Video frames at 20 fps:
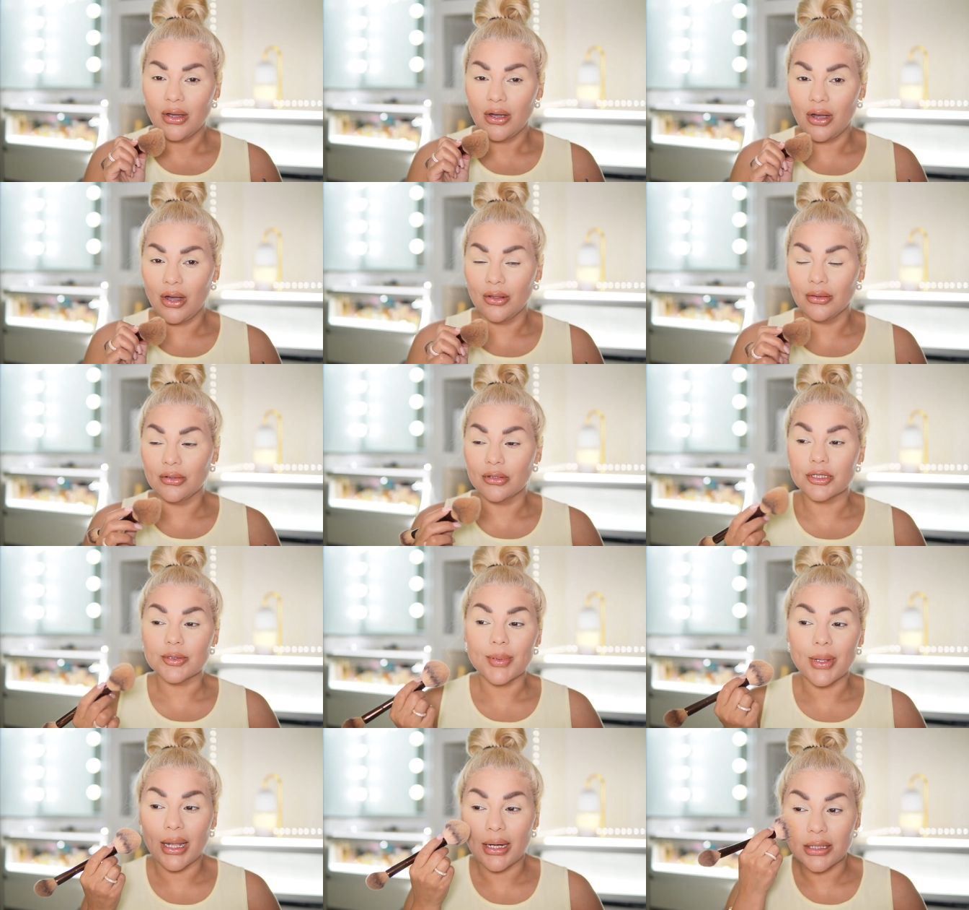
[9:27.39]
on
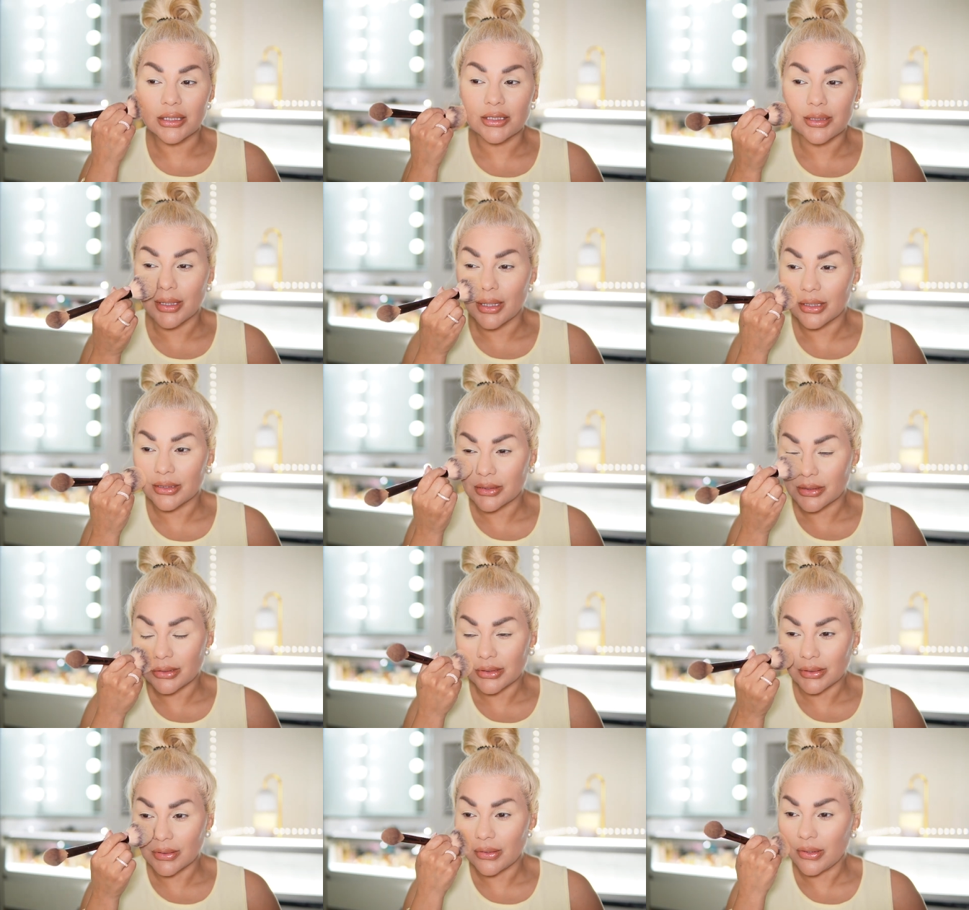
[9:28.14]
those palettes
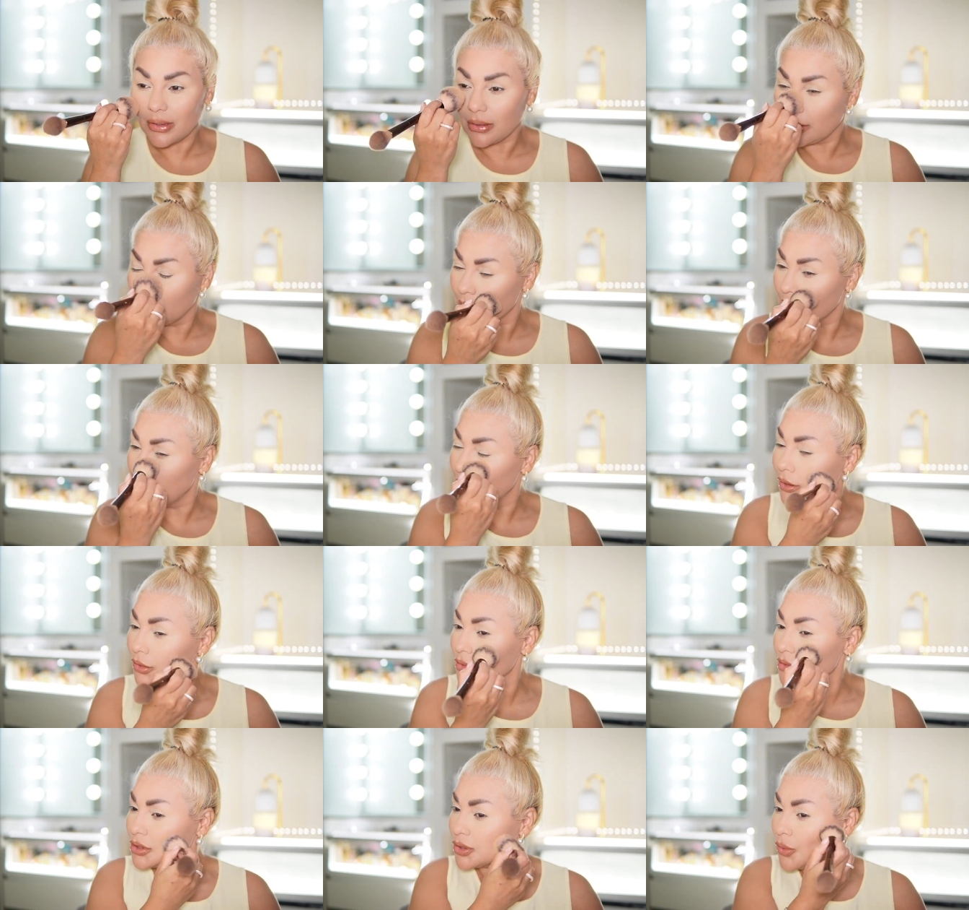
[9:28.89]
because the
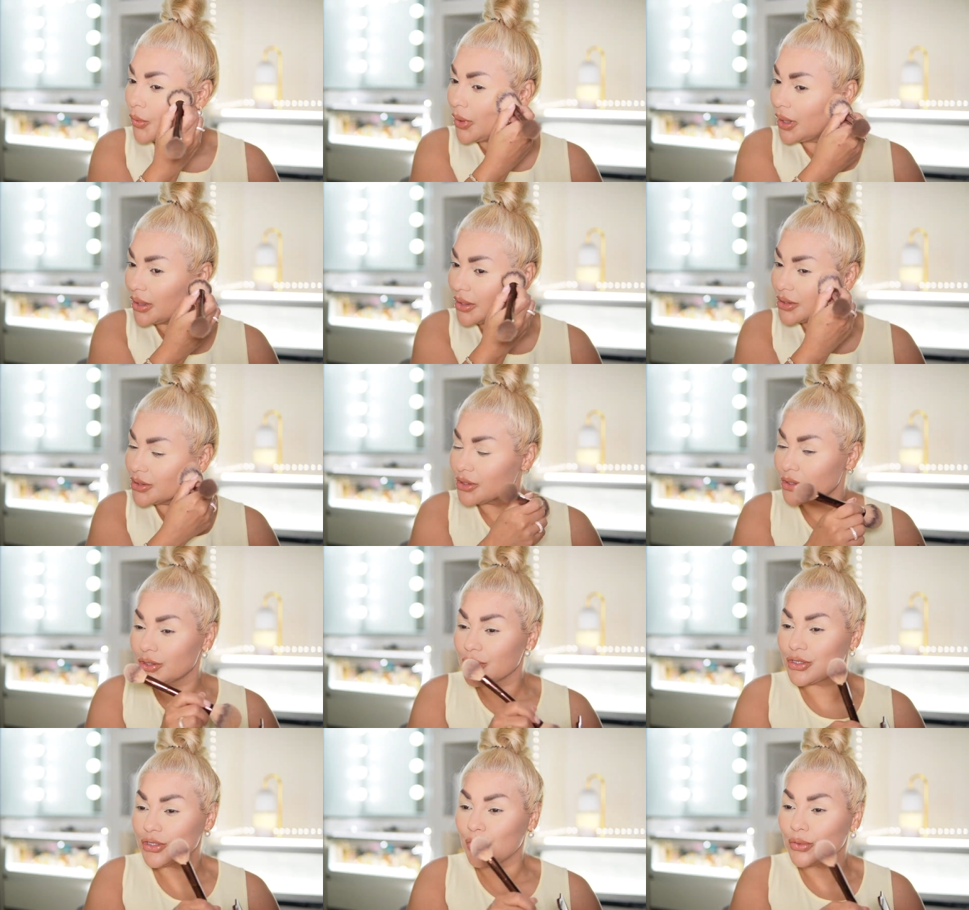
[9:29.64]
little squares are
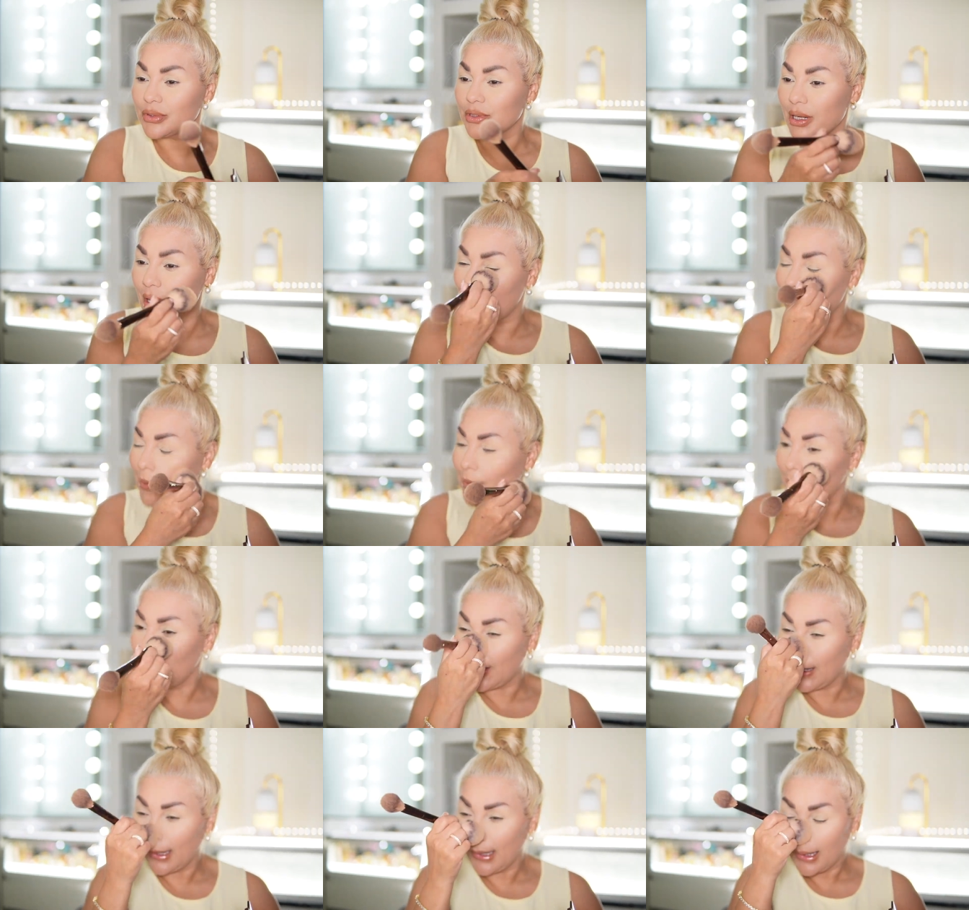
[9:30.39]
so
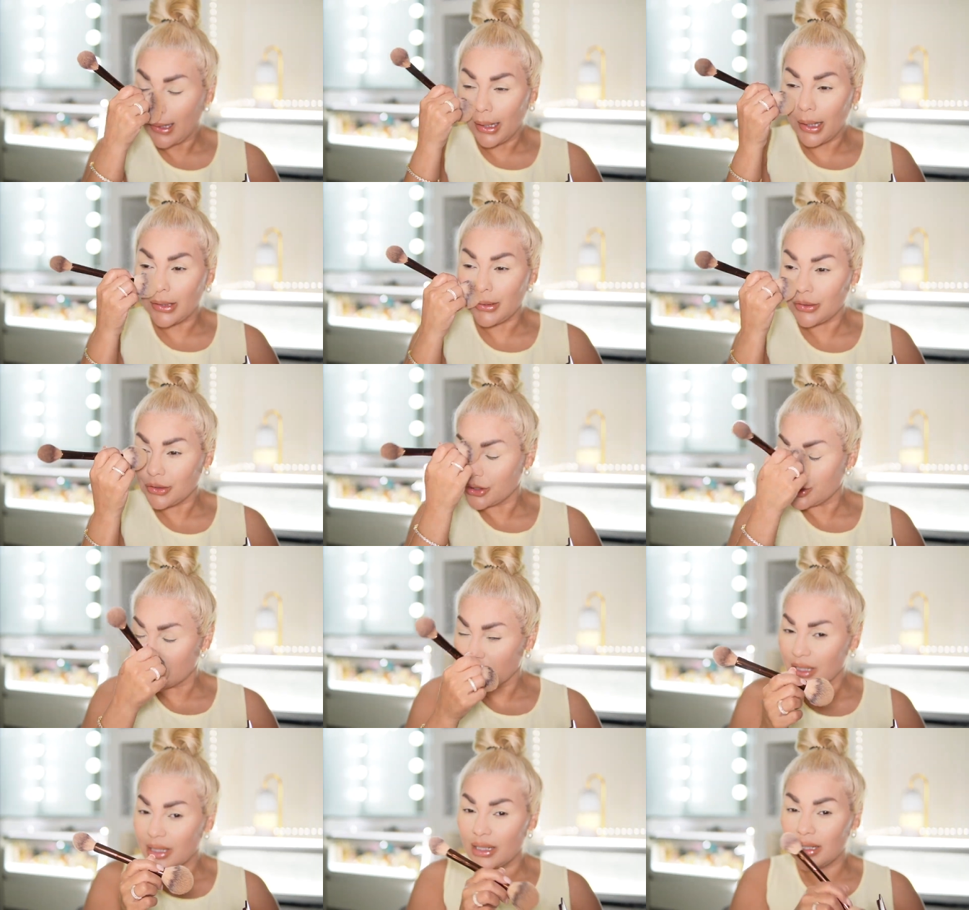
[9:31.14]
tiny and you're
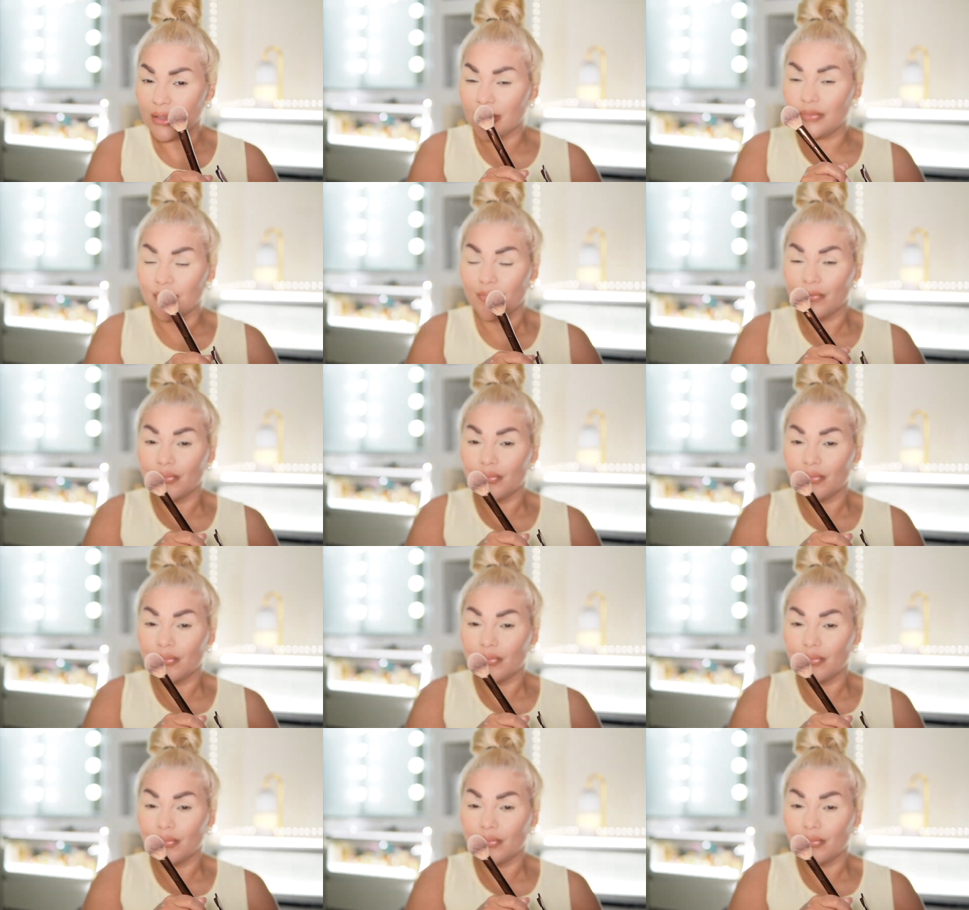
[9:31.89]
just gonna